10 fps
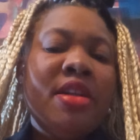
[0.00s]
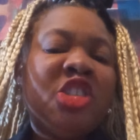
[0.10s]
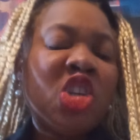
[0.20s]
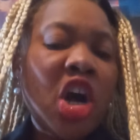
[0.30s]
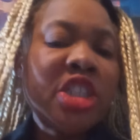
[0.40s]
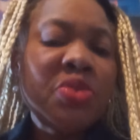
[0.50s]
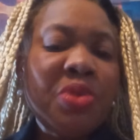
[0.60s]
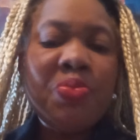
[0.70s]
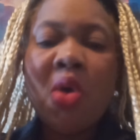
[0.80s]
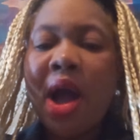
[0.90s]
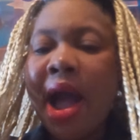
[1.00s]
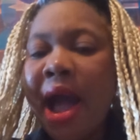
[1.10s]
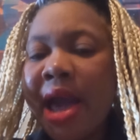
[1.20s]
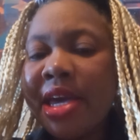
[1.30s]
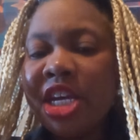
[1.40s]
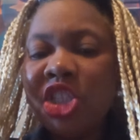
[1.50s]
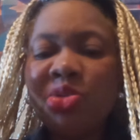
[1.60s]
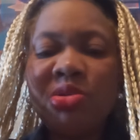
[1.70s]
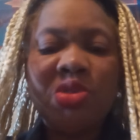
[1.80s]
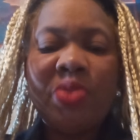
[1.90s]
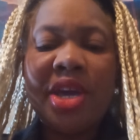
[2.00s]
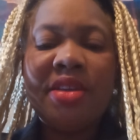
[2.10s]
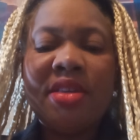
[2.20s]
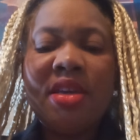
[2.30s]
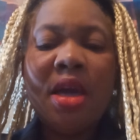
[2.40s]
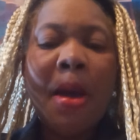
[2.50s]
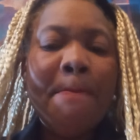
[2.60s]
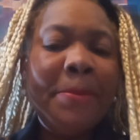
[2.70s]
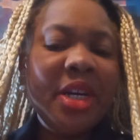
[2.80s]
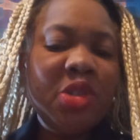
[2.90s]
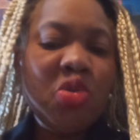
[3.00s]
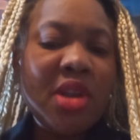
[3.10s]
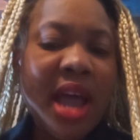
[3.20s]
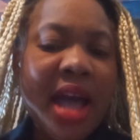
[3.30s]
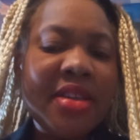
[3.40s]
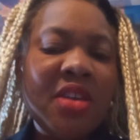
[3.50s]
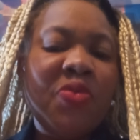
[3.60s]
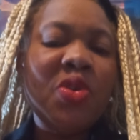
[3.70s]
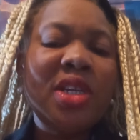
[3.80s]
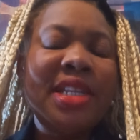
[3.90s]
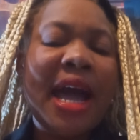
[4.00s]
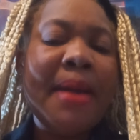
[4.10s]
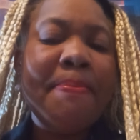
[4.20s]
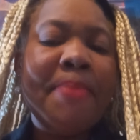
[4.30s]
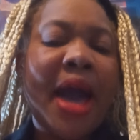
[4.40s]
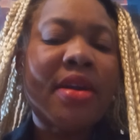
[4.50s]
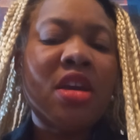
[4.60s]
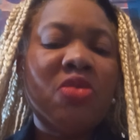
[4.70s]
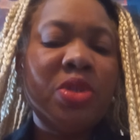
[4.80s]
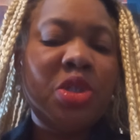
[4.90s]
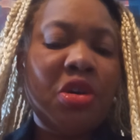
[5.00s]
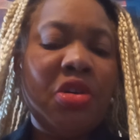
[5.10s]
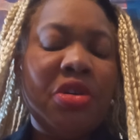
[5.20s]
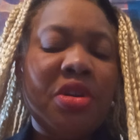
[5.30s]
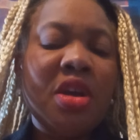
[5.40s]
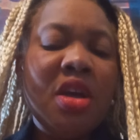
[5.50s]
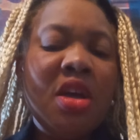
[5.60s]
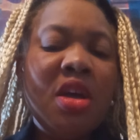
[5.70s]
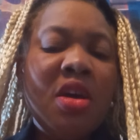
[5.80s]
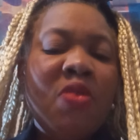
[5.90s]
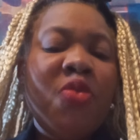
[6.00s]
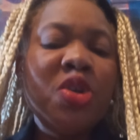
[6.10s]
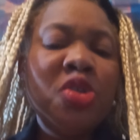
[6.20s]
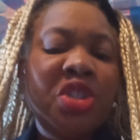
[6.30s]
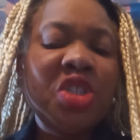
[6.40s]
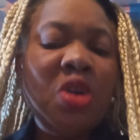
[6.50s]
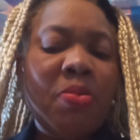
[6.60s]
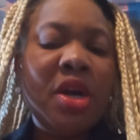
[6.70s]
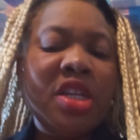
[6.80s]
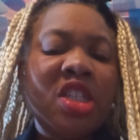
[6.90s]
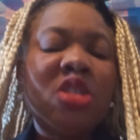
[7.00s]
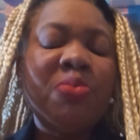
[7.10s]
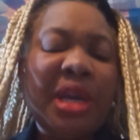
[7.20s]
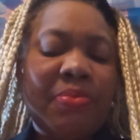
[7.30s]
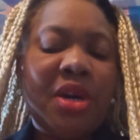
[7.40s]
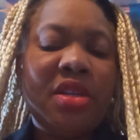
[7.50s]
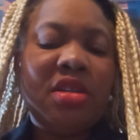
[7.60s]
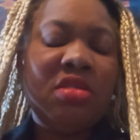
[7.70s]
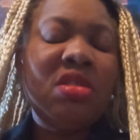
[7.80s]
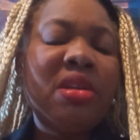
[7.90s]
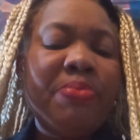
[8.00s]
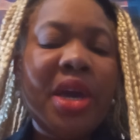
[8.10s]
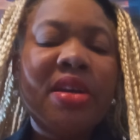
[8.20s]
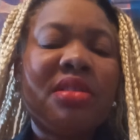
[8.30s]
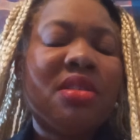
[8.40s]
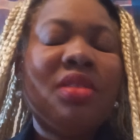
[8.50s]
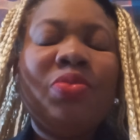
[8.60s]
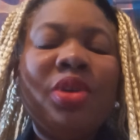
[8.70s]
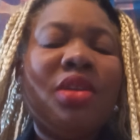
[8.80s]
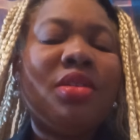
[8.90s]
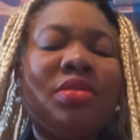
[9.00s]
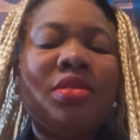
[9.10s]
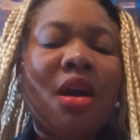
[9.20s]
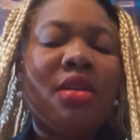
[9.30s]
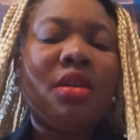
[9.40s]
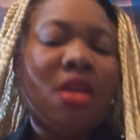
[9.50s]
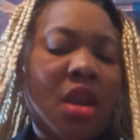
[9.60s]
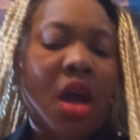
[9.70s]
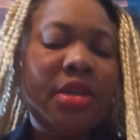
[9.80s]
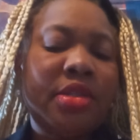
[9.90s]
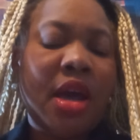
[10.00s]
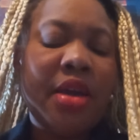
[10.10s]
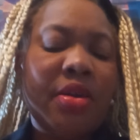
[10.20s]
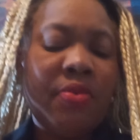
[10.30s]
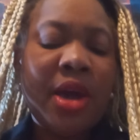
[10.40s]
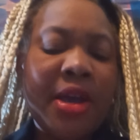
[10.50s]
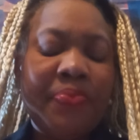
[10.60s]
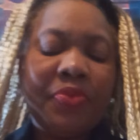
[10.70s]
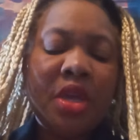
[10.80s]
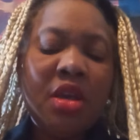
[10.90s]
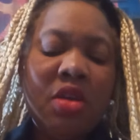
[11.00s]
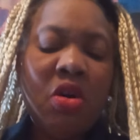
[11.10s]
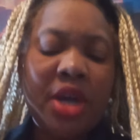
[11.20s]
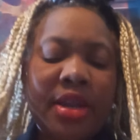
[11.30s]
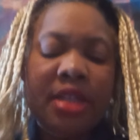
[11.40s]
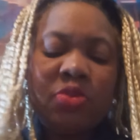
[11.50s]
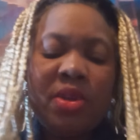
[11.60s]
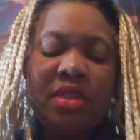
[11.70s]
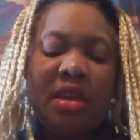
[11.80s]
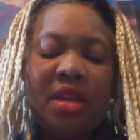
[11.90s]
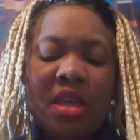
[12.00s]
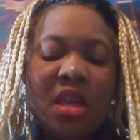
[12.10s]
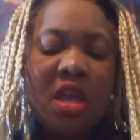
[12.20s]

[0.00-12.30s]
charging people high interest rate, but do not give you a dime back in return for using your money to make money. So the bank really is not on our side, right? Okay, that's one thing.